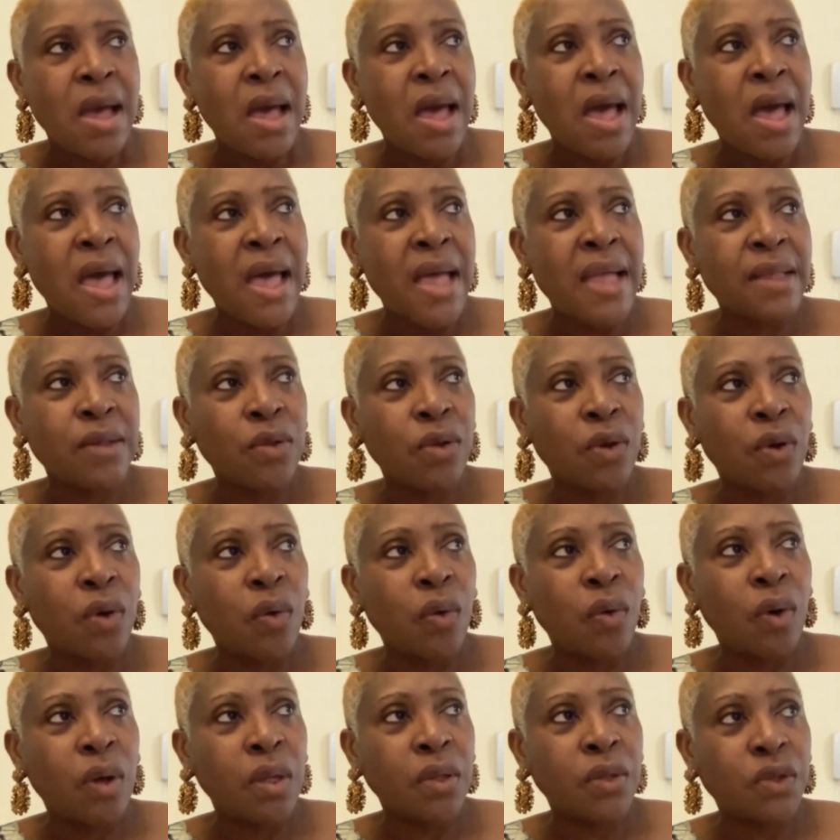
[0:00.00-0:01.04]
And
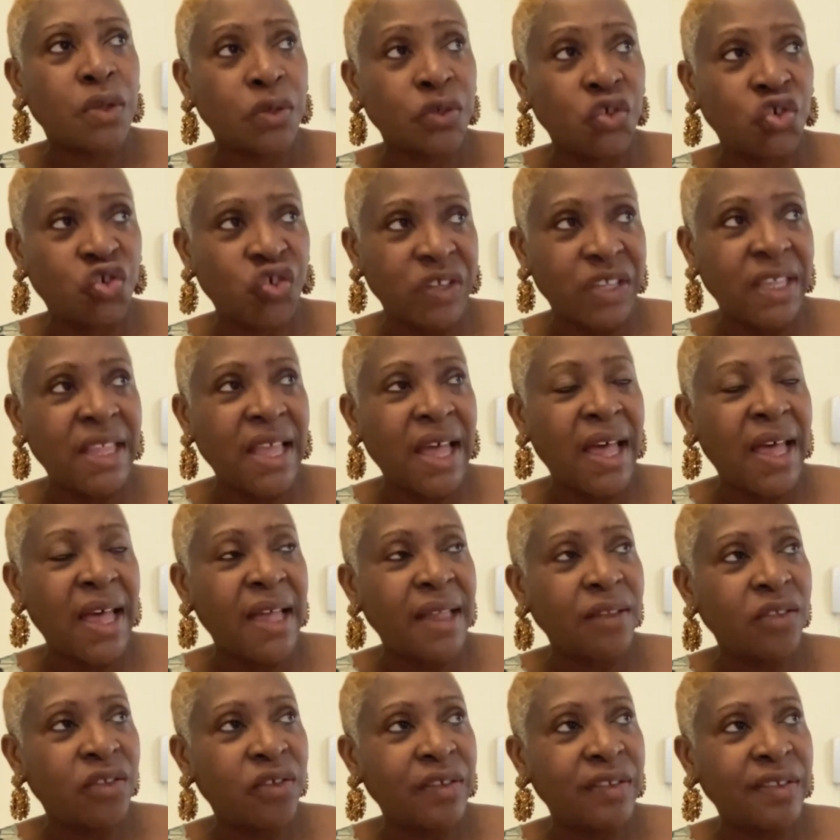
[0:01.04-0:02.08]
to
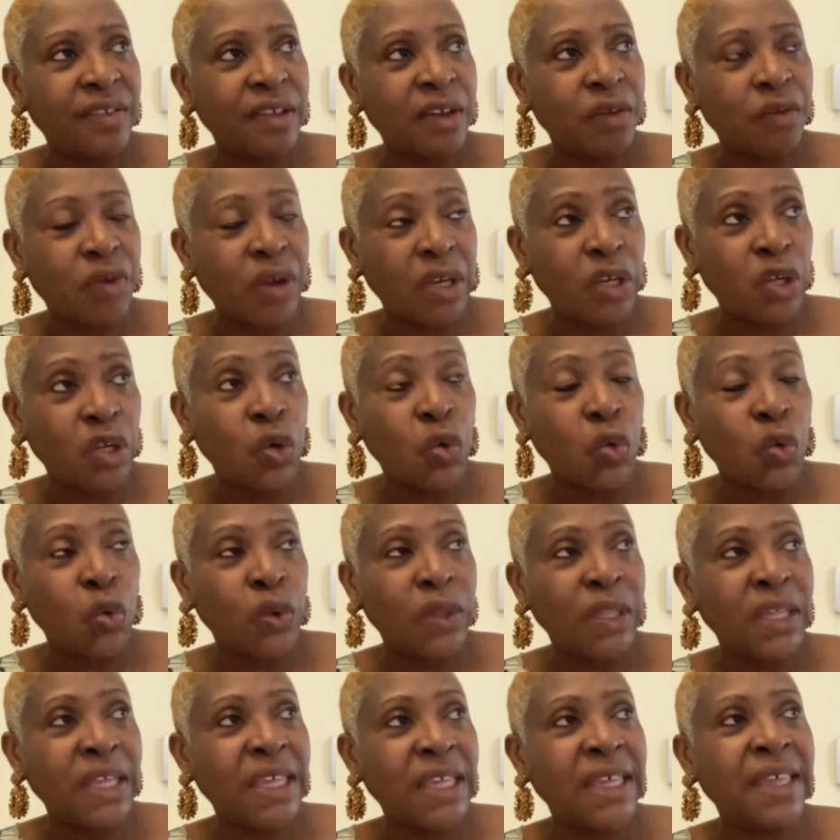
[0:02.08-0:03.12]
Trinidad, to Sierra
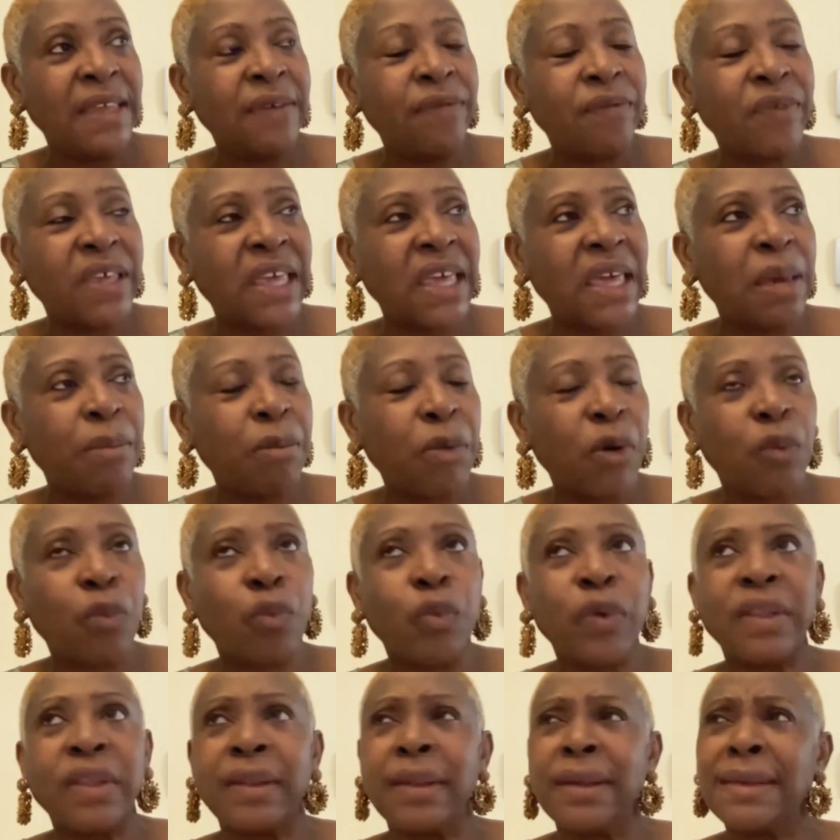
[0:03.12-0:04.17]
Leone, he even came up
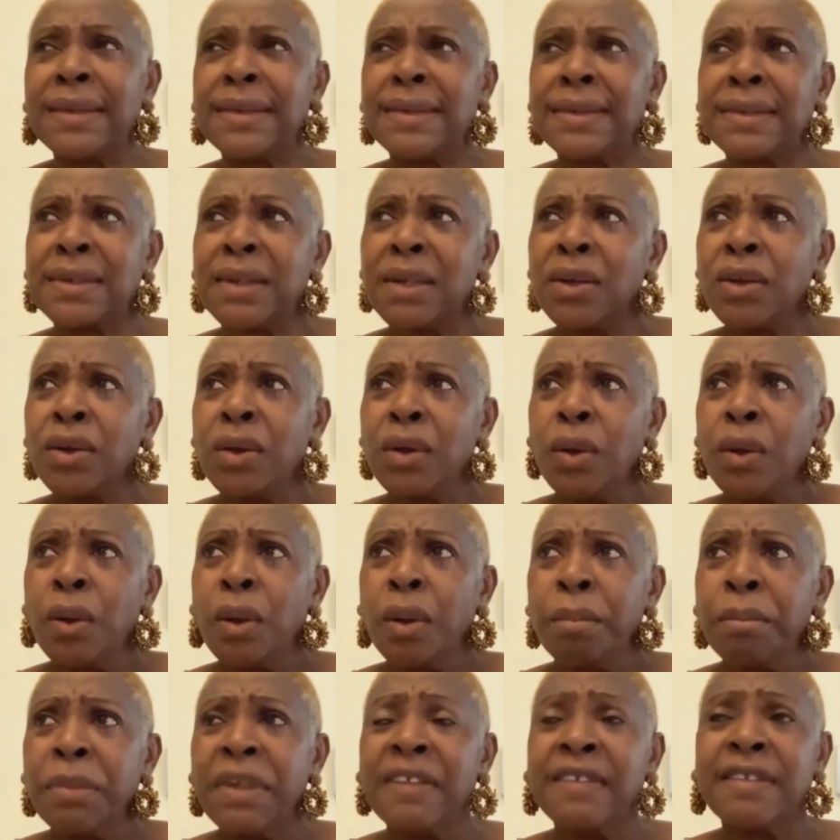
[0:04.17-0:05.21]
with this
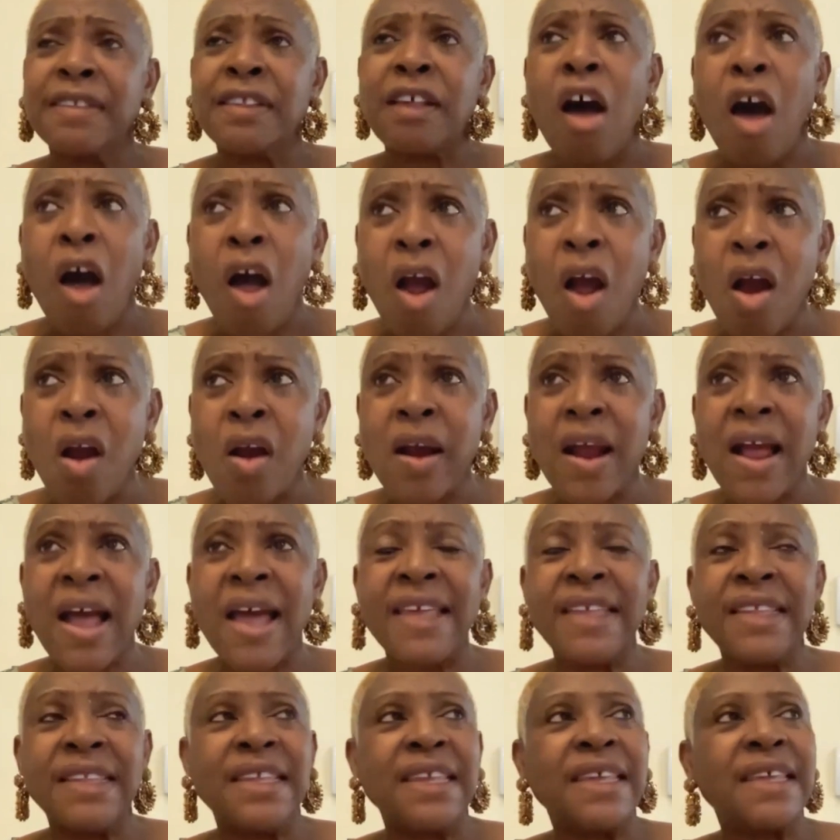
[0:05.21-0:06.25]
bizarre
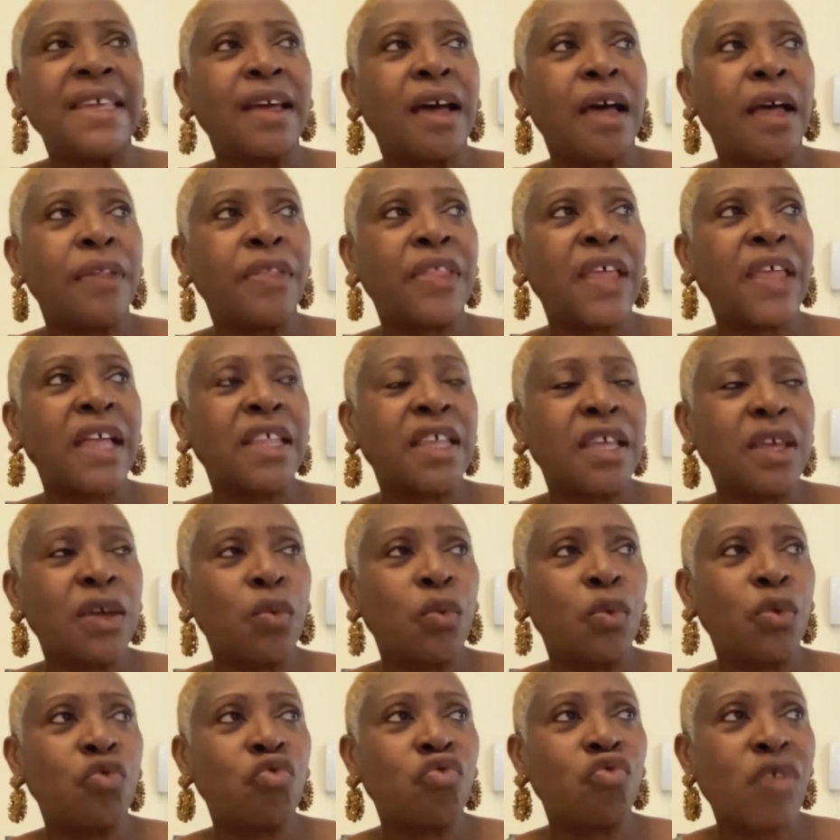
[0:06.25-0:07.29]
idea that he
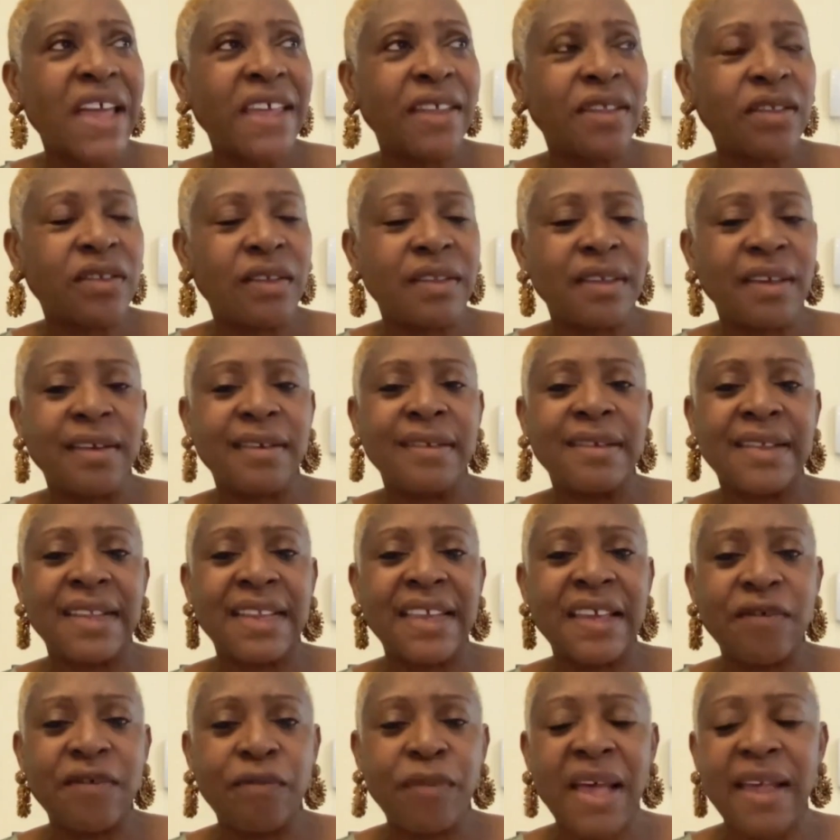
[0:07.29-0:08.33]
would write to their
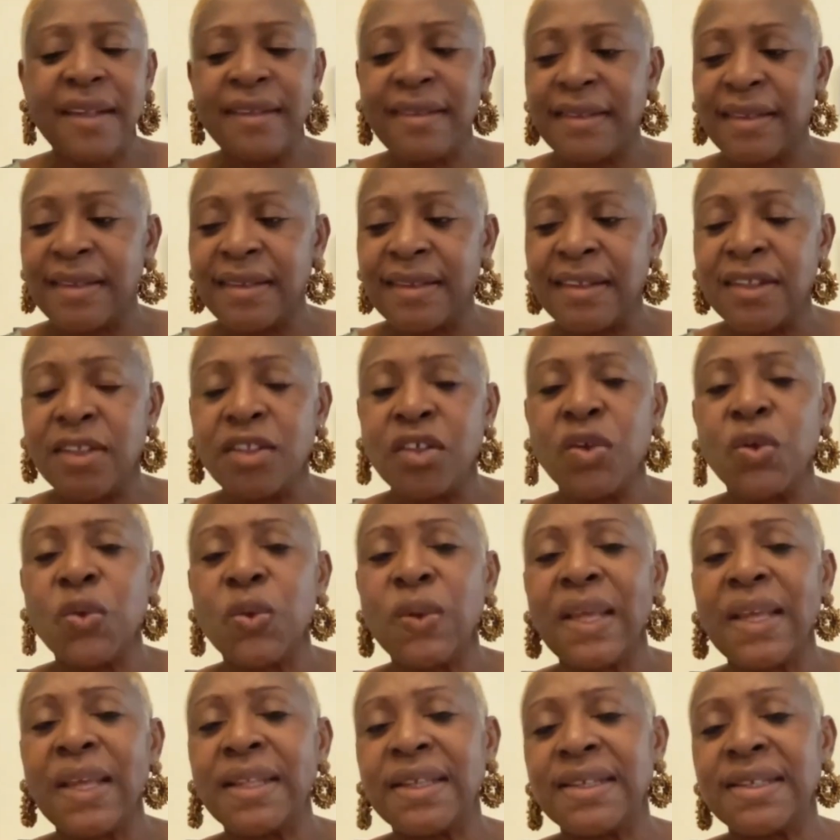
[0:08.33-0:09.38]
slave masters in the
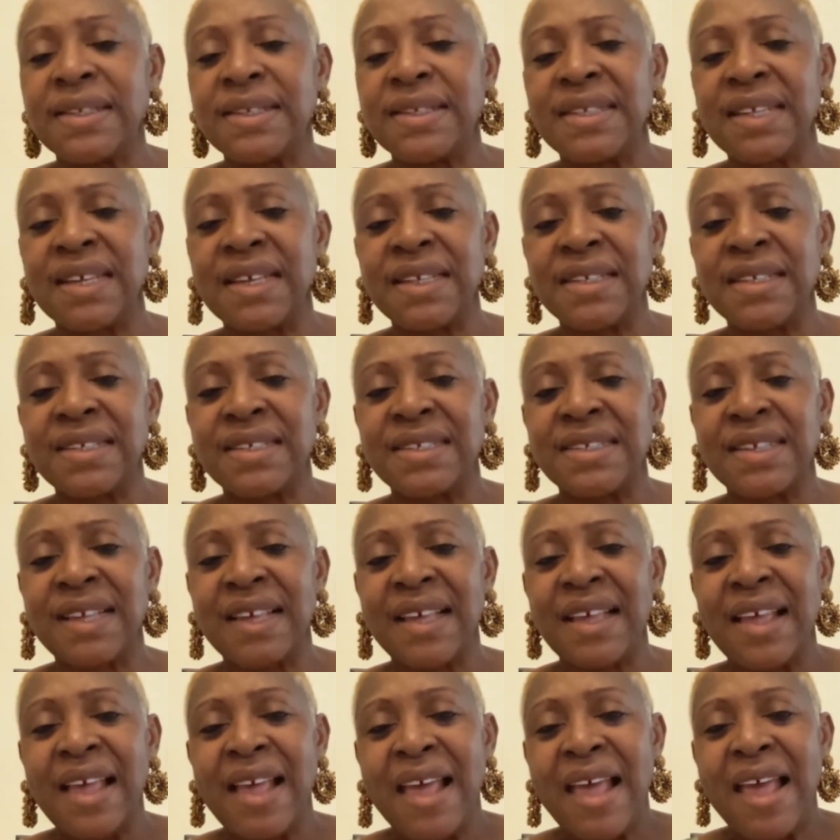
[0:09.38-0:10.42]
United States
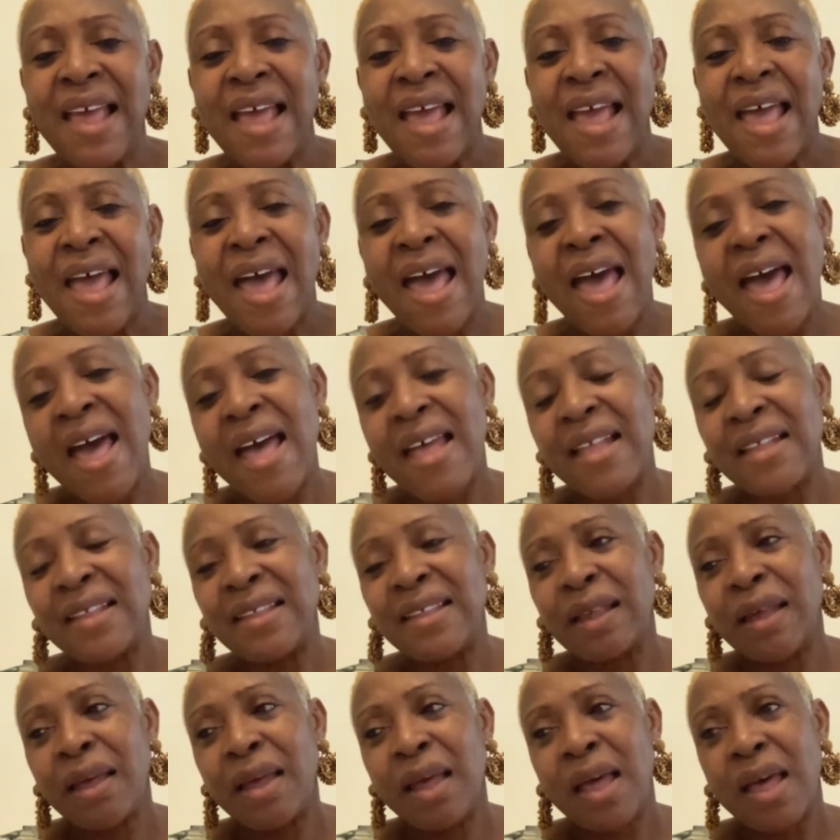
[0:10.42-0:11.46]

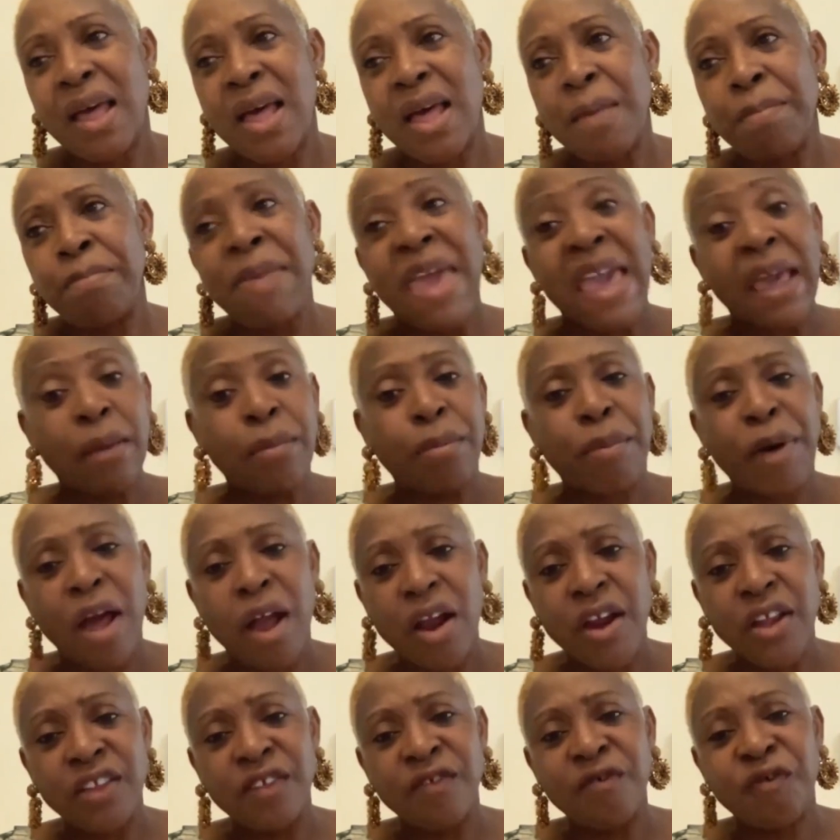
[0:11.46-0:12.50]
and beg
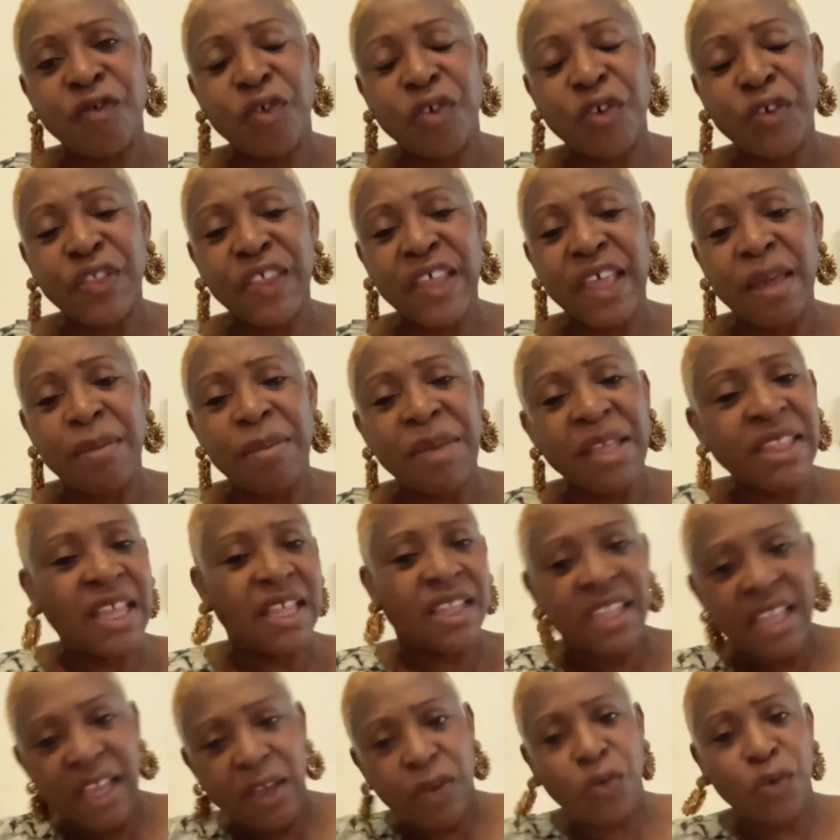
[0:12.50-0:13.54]
pardon for them, and
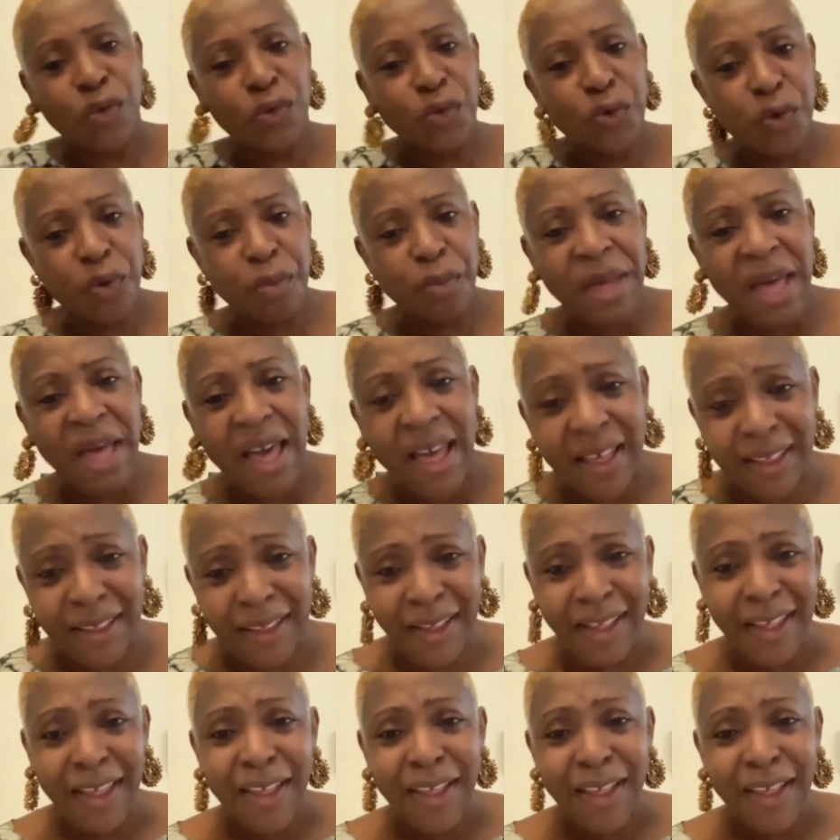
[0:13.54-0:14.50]
then they could go back